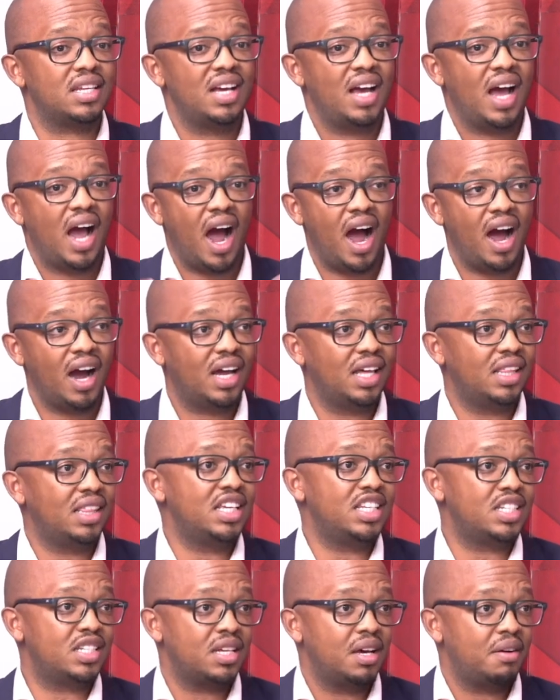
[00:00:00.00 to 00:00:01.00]
mm-hmm, how can
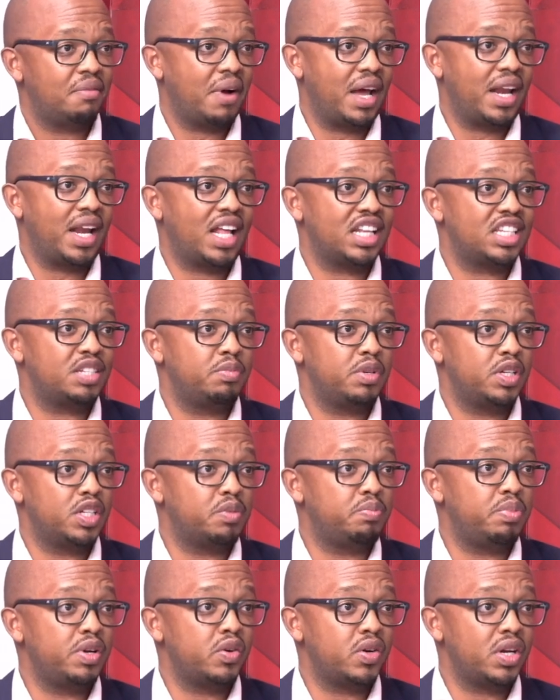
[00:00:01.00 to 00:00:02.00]
these finance
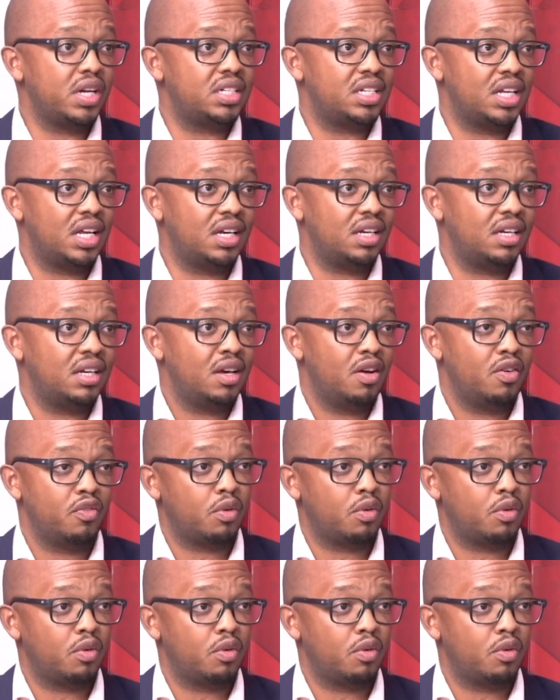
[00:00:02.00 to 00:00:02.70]
bills be written